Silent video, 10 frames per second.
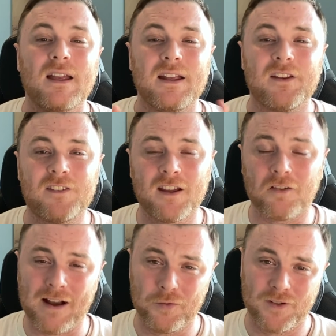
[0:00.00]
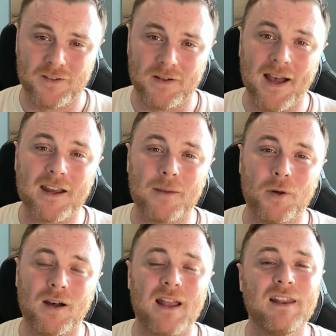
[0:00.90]
Stick around, I'm going to
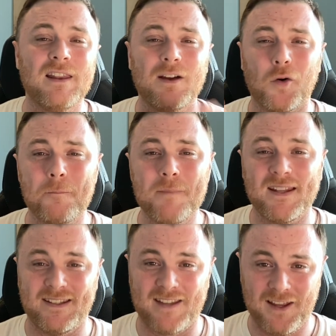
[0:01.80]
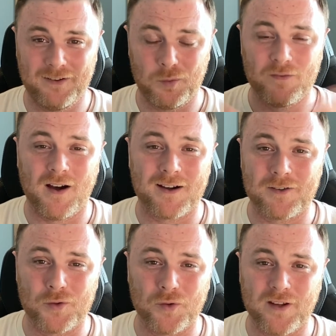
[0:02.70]
put a little mini test with
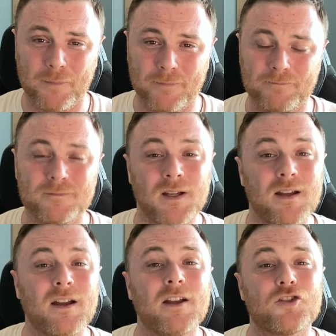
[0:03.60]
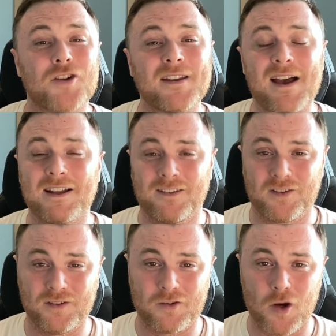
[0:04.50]
articles up. Try to answer
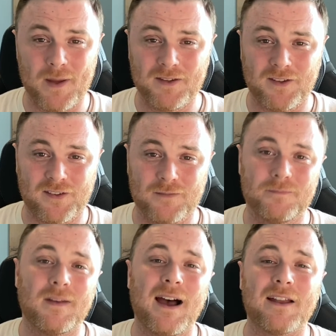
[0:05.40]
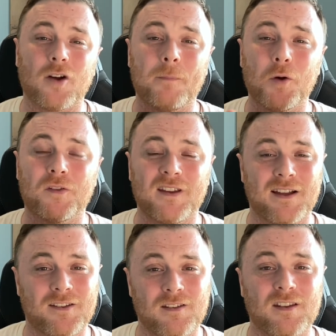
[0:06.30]
in the comments, and I'll post the
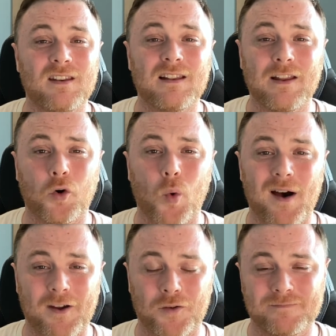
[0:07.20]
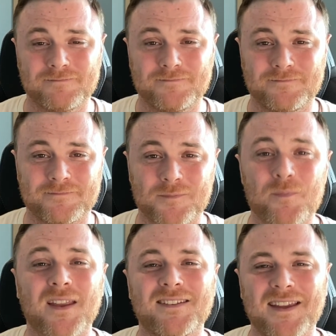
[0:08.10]
answers in a little while.
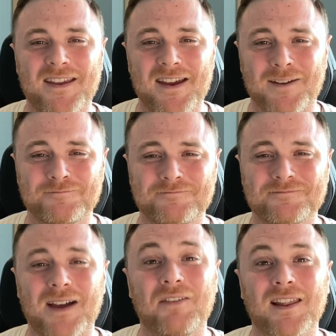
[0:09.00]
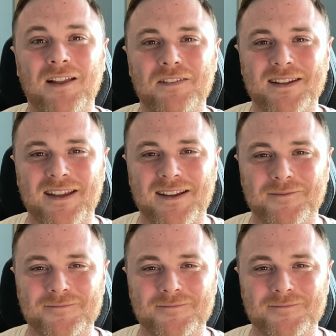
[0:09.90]
Take care, have a lovely day.